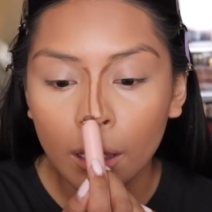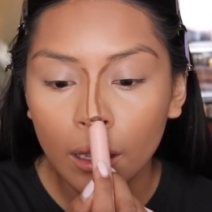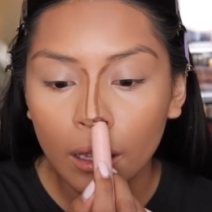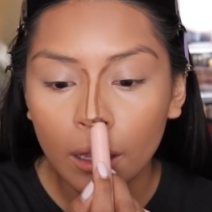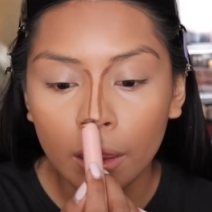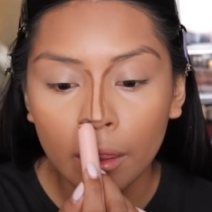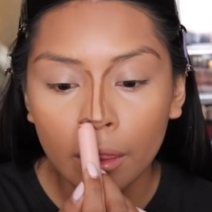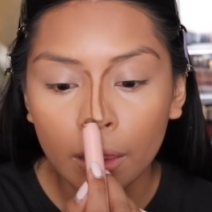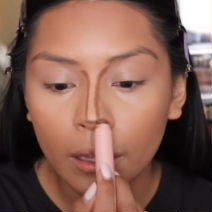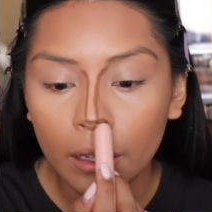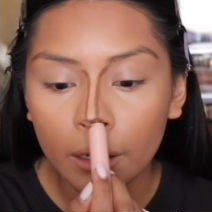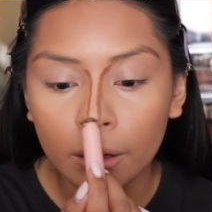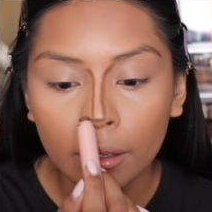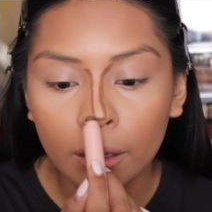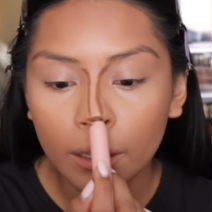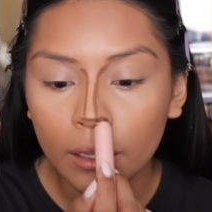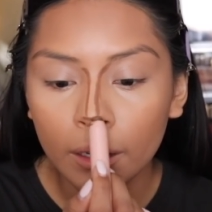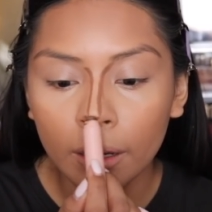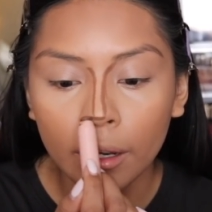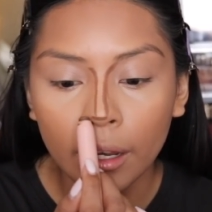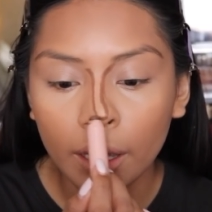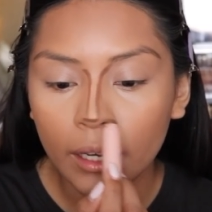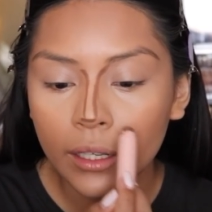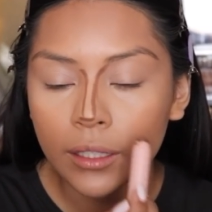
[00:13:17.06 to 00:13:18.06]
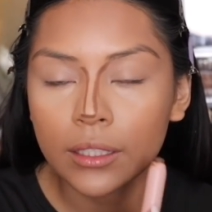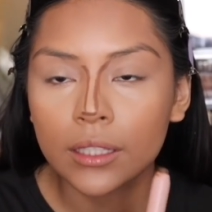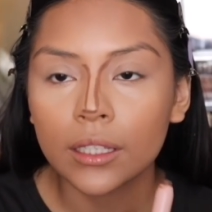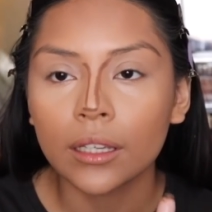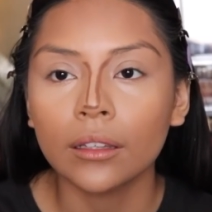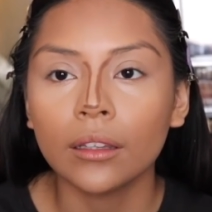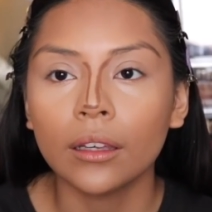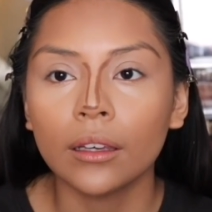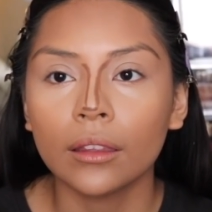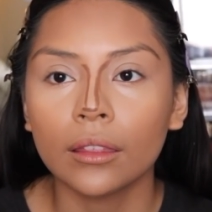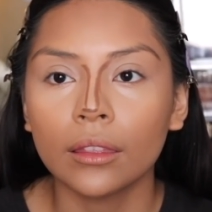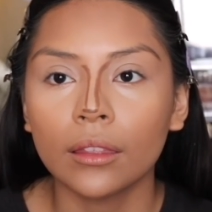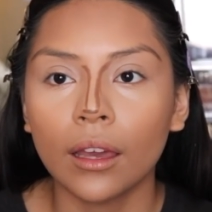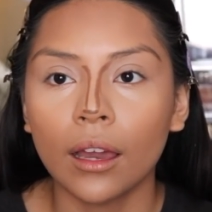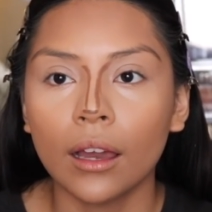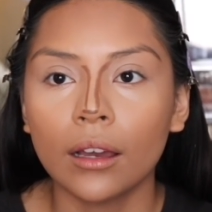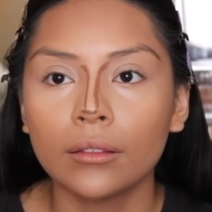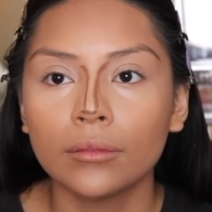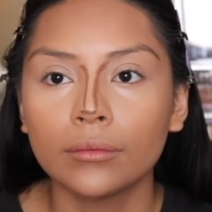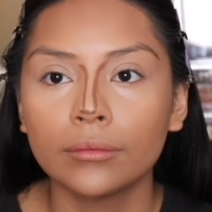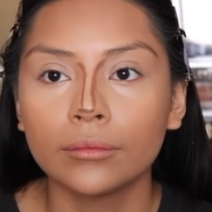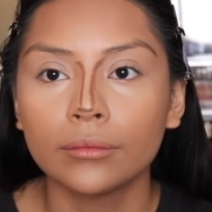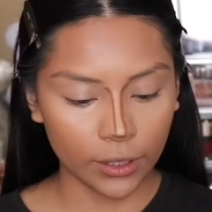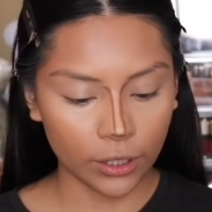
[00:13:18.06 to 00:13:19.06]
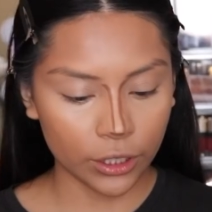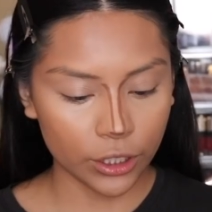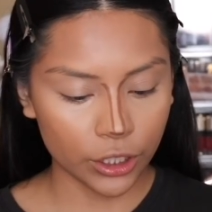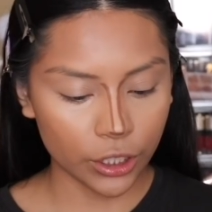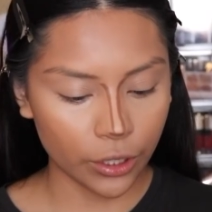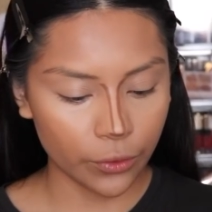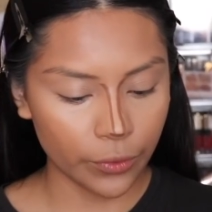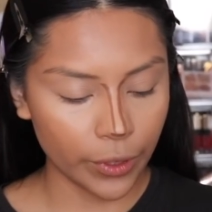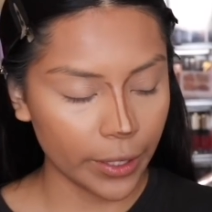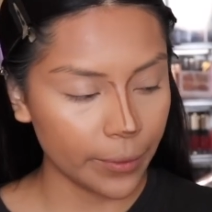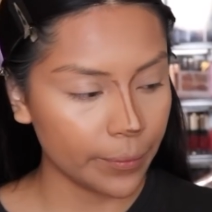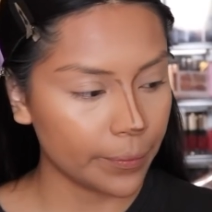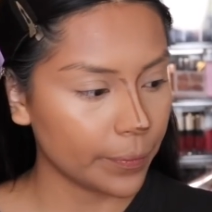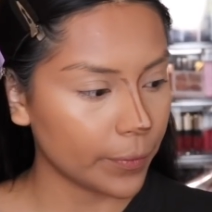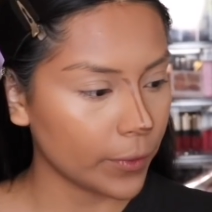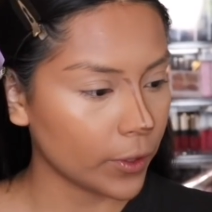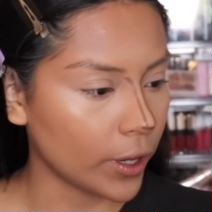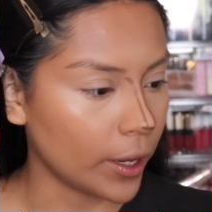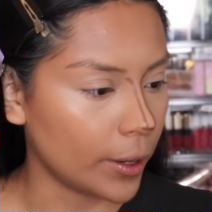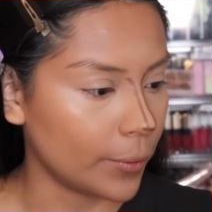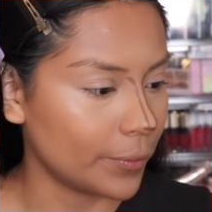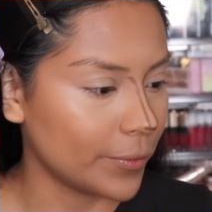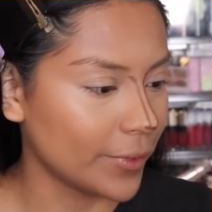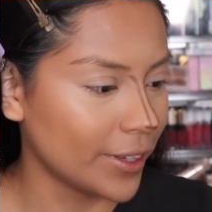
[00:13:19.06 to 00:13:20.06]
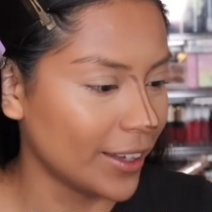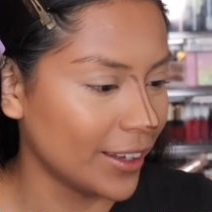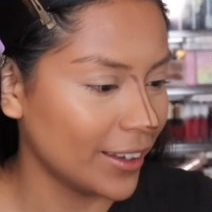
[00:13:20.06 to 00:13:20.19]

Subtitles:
And then connect it like that. Looks good, right? Okay.